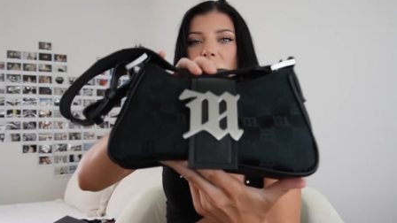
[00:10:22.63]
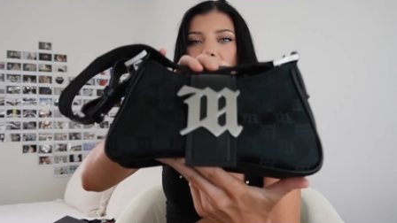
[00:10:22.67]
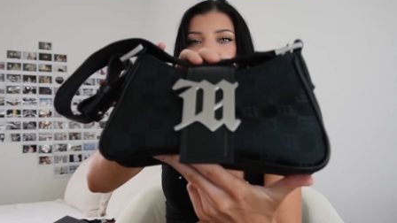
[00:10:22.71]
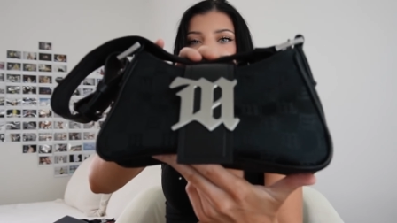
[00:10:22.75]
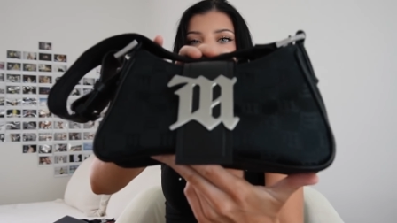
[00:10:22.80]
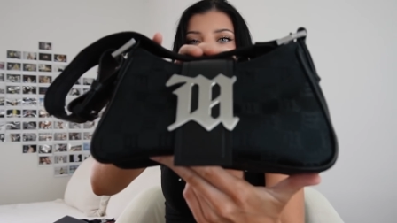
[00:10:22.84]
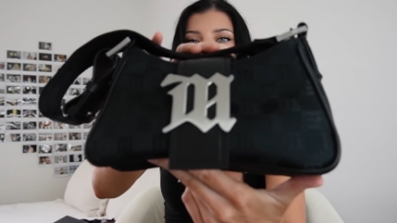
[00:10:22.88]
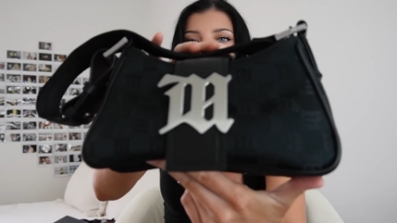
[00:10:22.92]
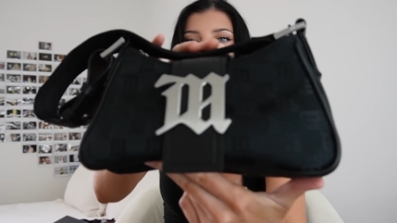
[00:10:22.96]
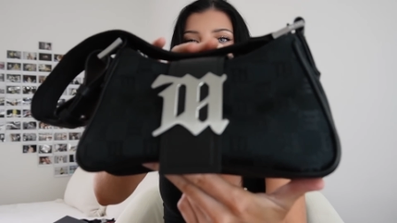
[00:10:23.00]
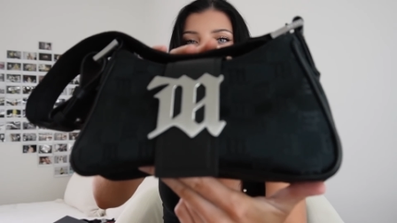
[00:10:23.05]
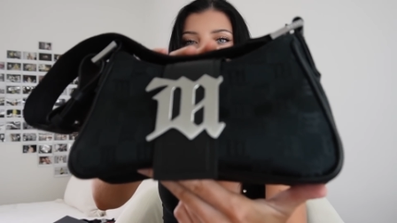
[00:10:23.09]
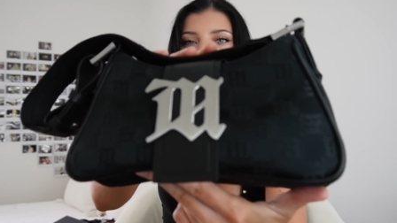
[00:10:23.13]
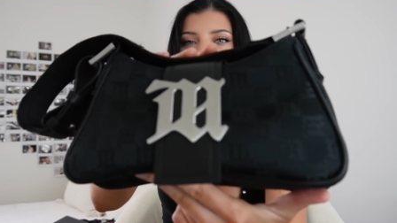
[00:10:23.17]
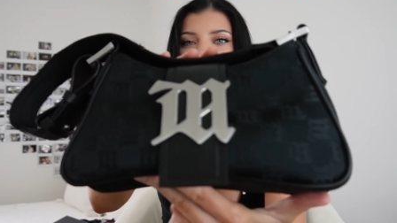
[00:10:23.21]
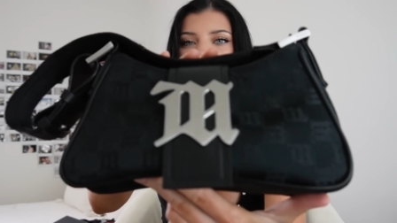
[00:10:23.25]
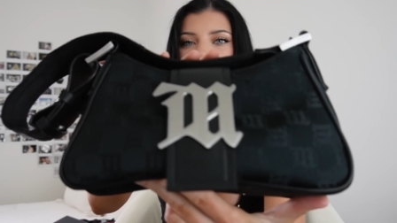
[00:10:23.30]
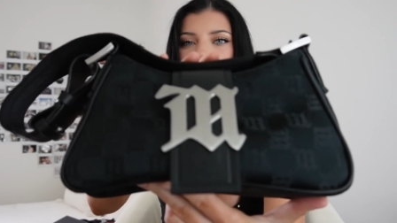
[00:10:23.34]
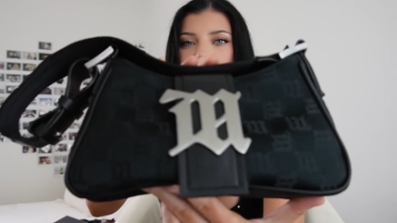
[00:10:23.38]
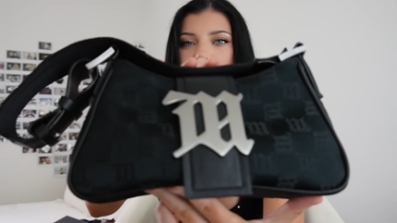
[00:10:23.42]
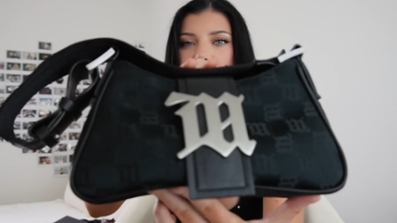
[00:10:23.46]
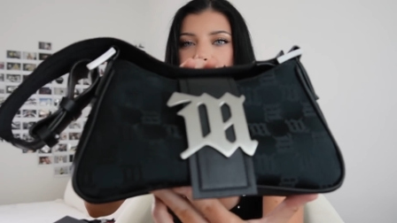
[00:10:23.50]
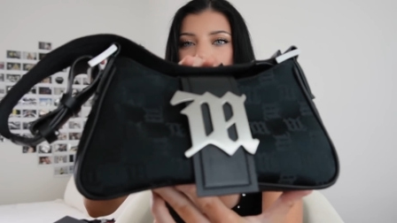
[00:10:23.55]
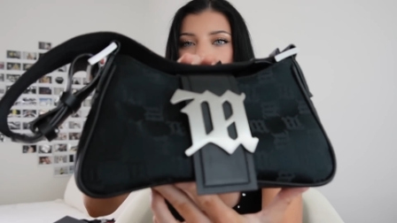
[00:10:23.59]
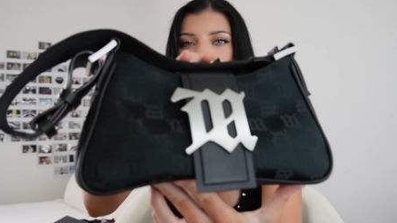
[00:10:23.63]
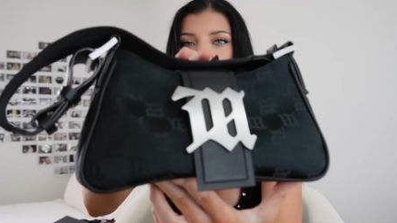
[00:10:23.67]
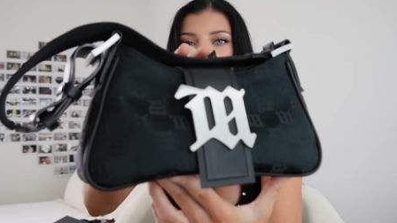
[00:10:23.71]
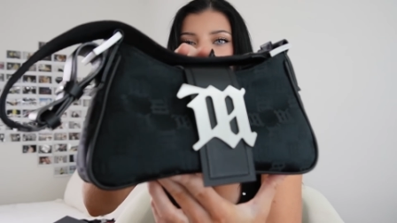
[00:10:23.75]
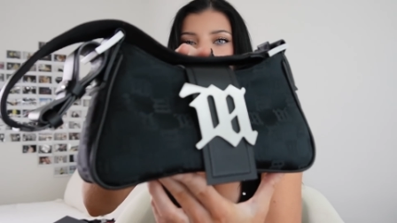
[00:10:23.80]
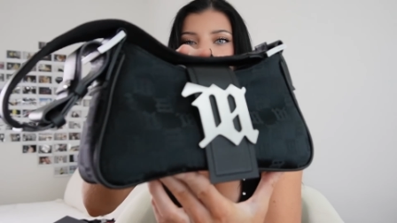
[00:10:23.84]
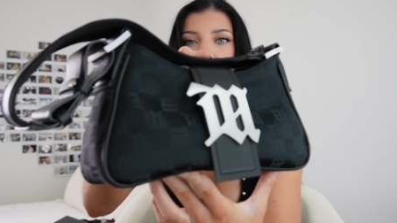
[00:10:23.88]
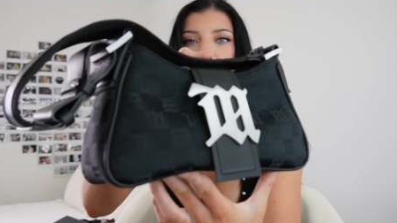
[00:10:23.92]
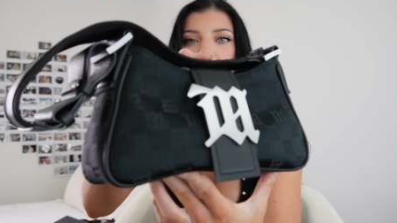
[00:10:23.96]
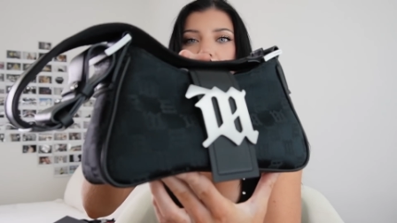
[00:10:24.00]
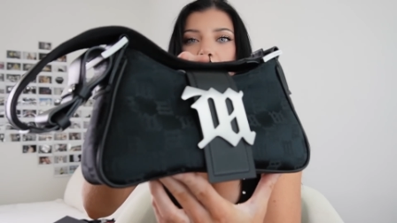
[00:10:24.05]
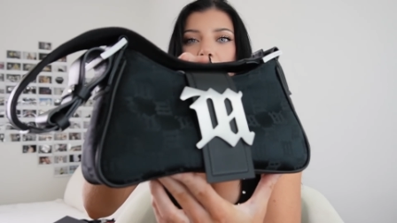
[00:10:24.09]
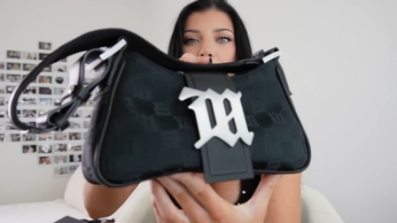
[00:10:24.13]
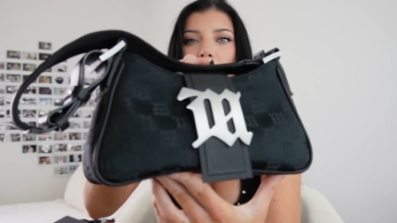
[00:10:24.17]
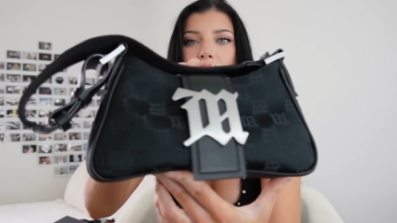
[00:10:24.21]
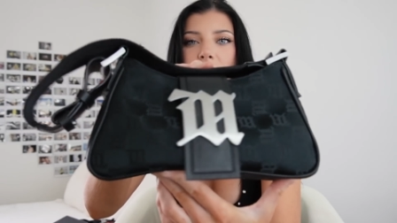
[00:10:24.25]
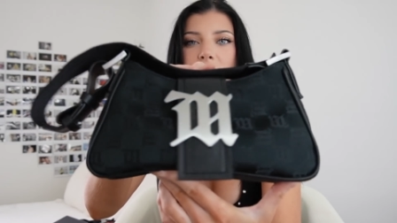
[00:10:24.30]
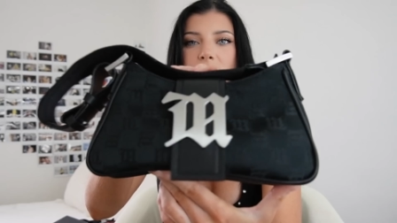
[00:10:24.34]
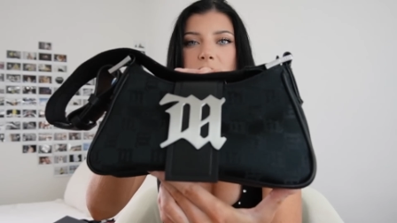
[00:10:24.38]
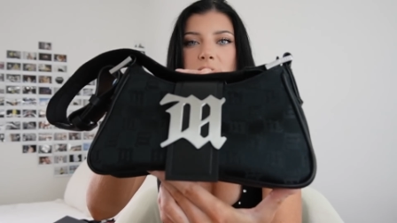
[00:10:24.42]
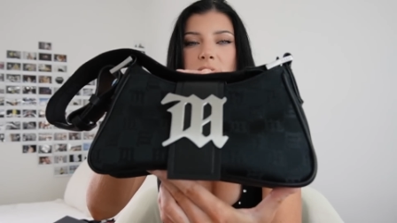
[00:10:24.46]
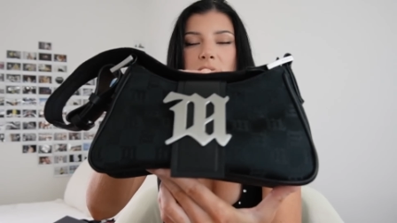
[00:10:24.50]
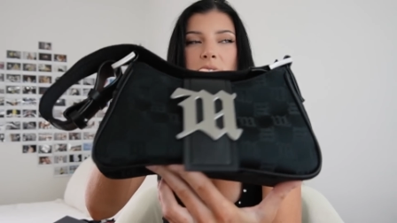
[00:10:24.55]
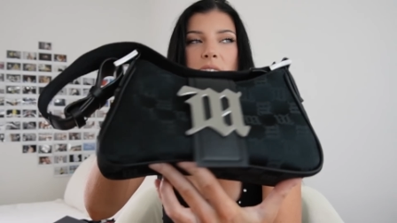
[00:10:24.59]
it kind of has like the same
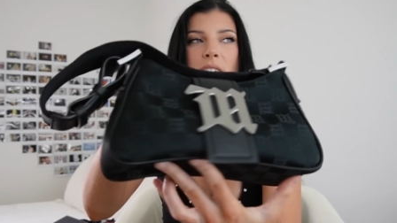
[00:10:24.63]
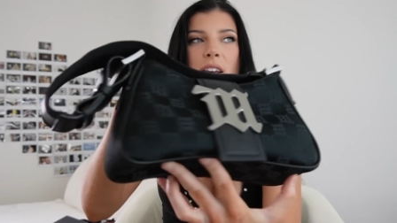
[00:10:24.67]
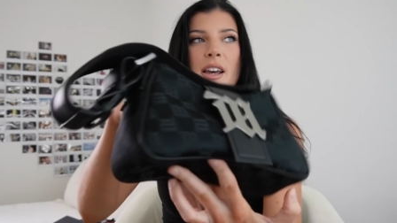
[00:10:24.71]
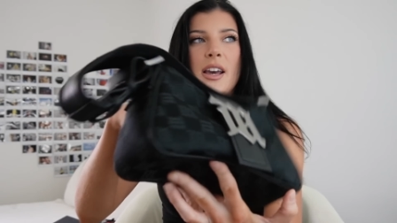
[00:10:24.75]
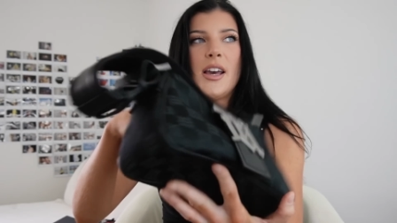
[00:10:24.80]
embossed